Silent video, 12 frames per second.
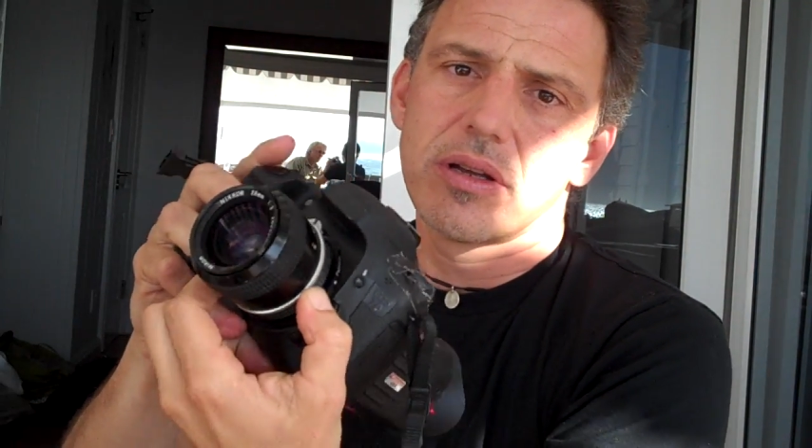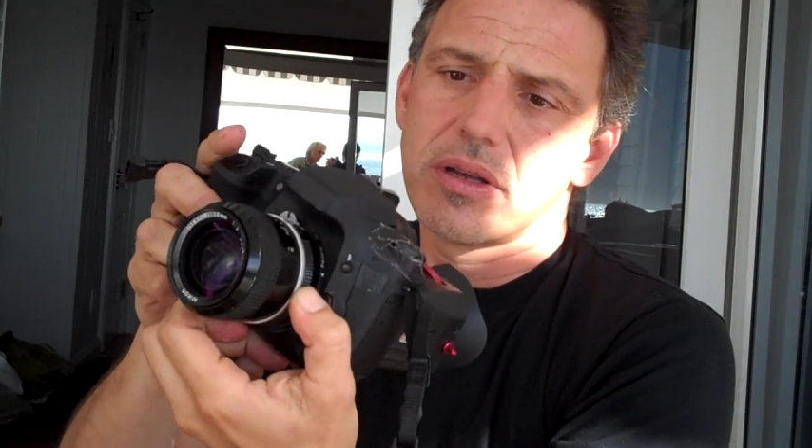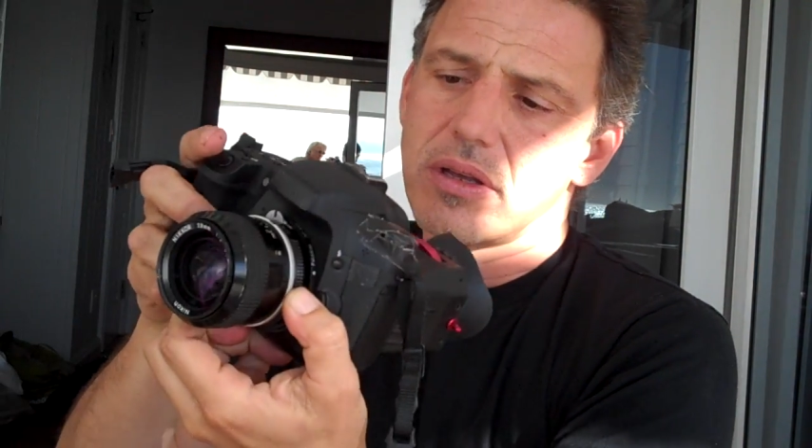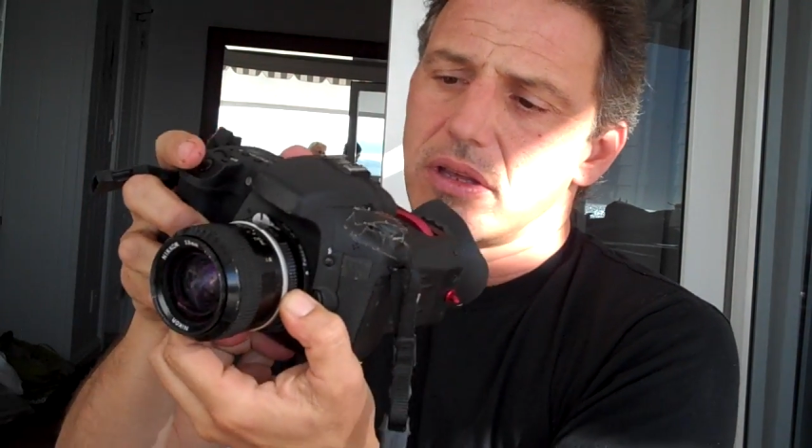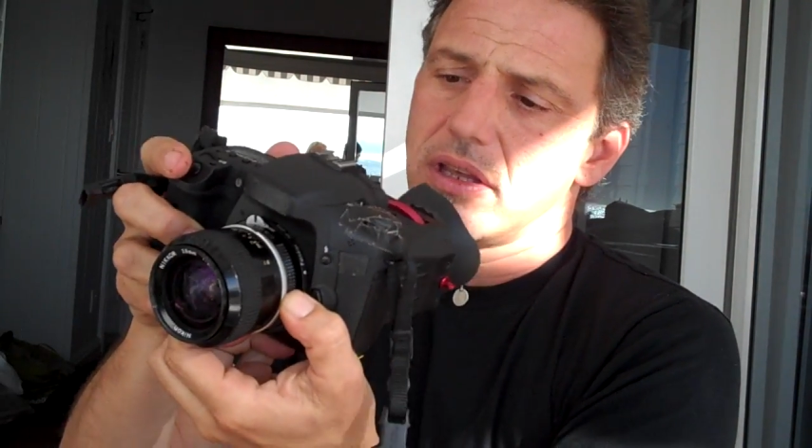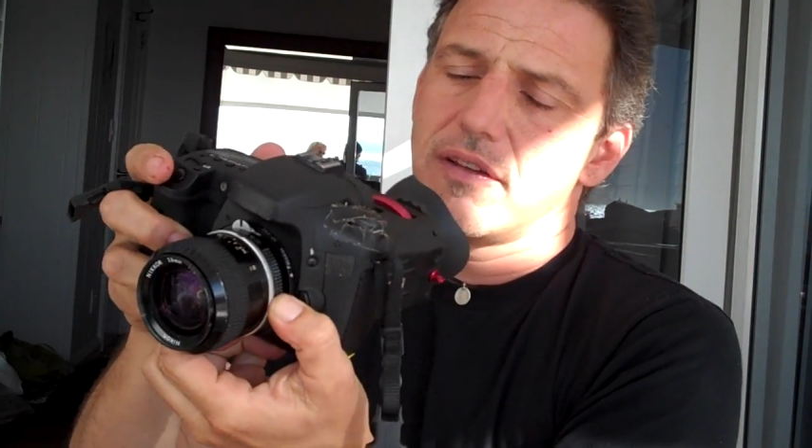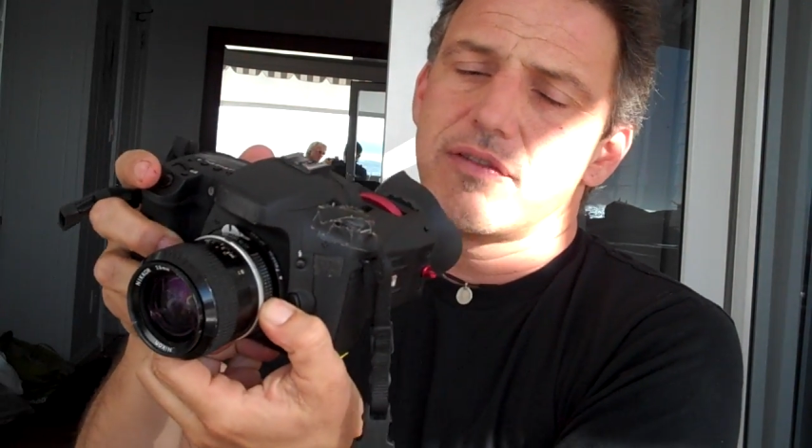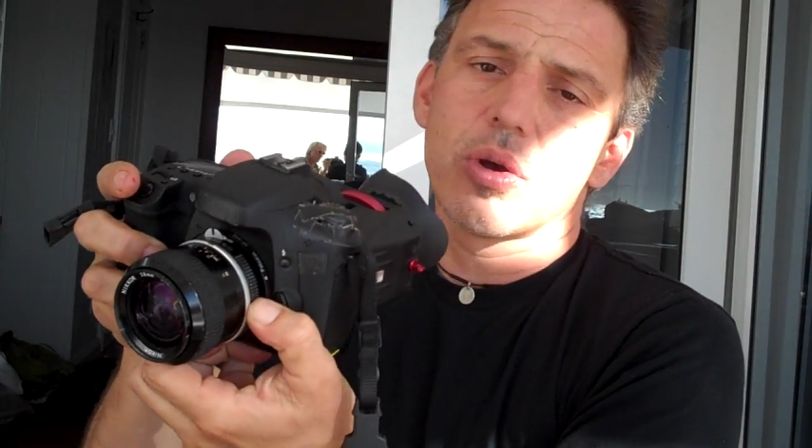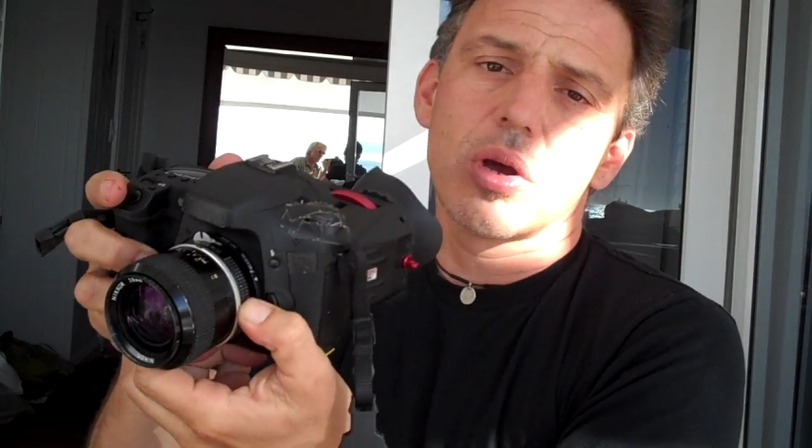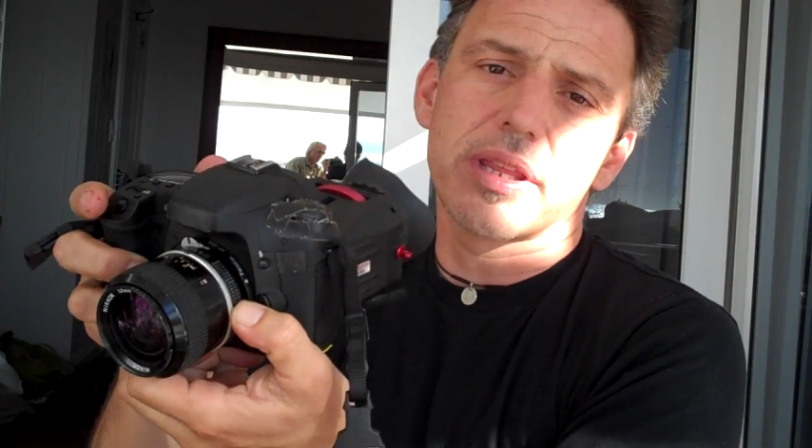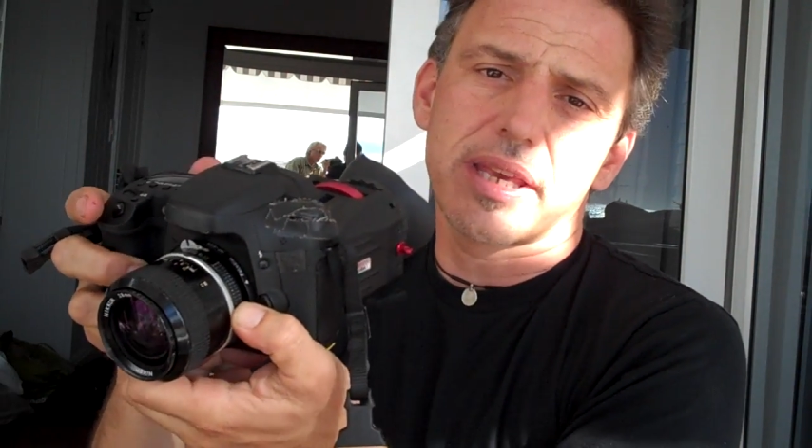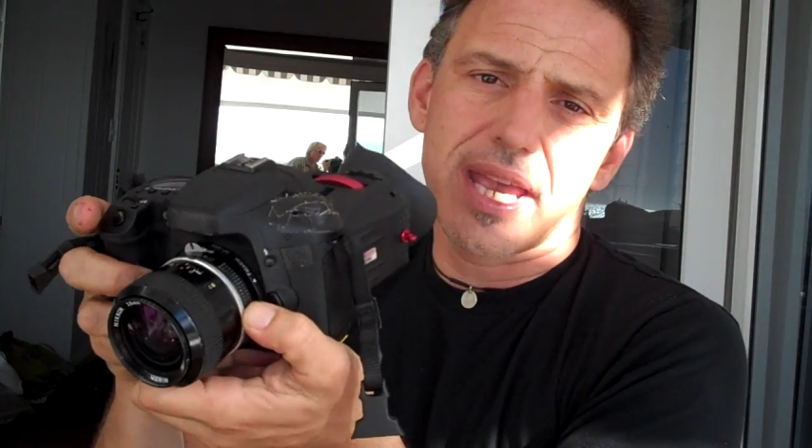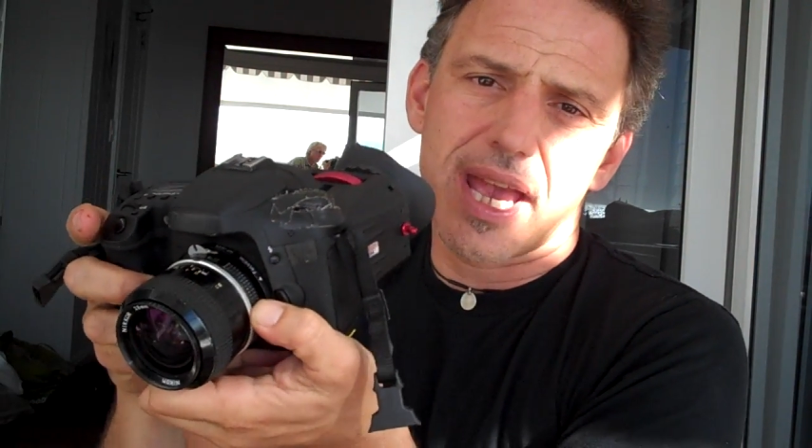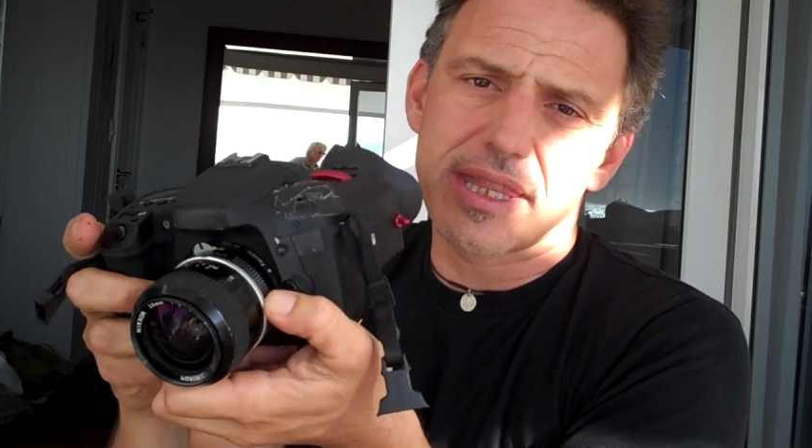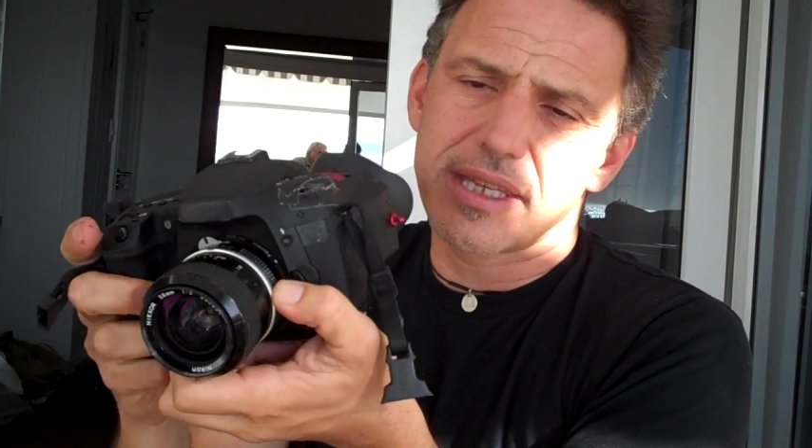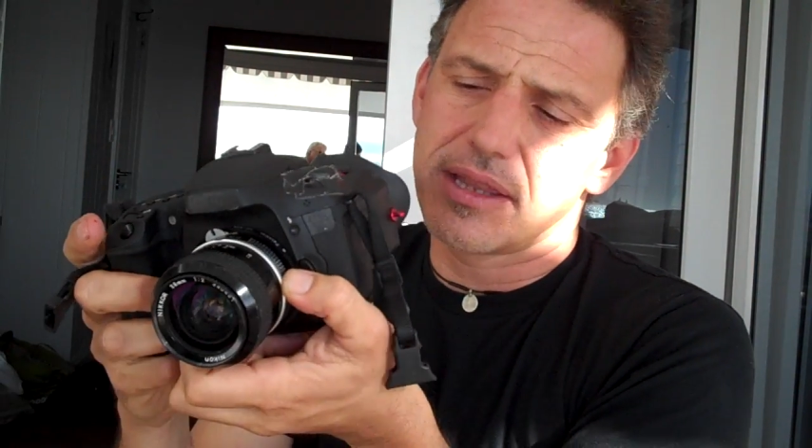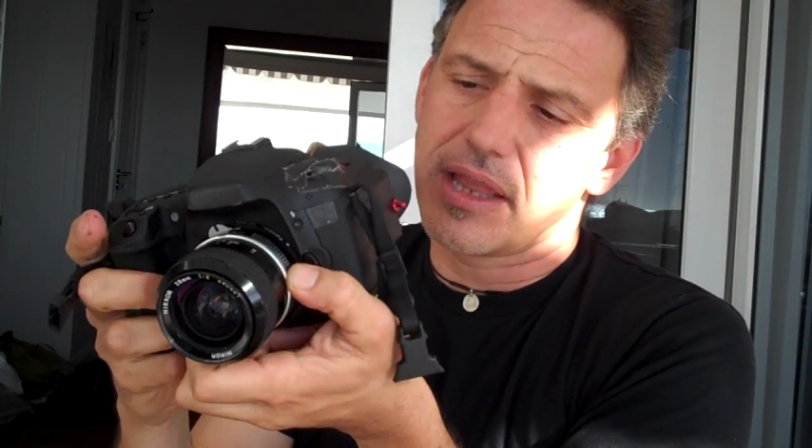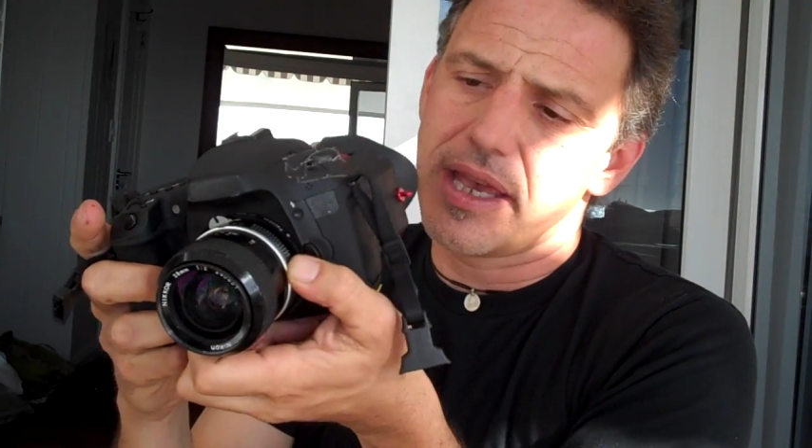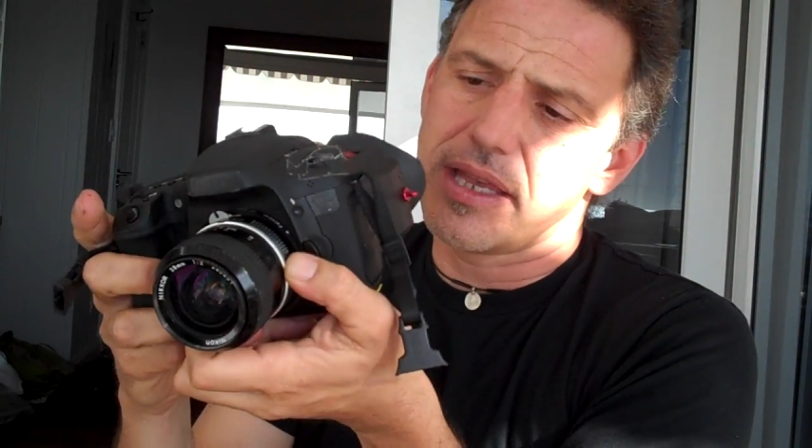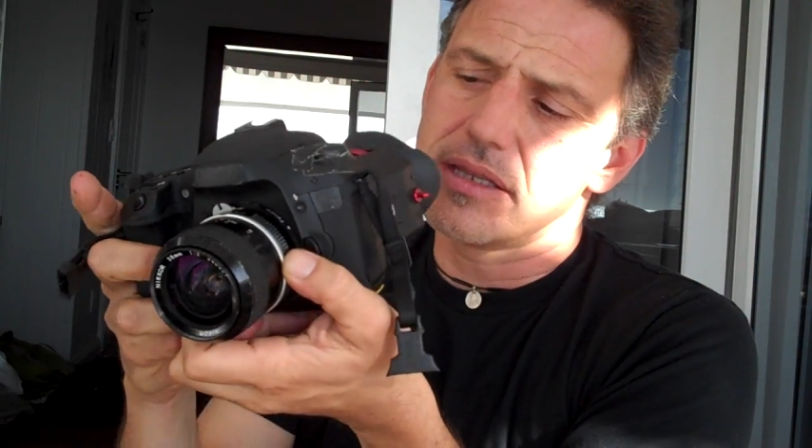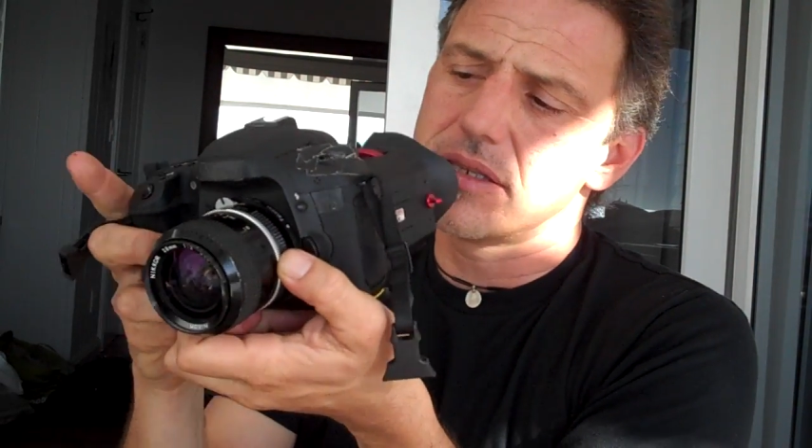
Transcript: If you're on a Canon lens,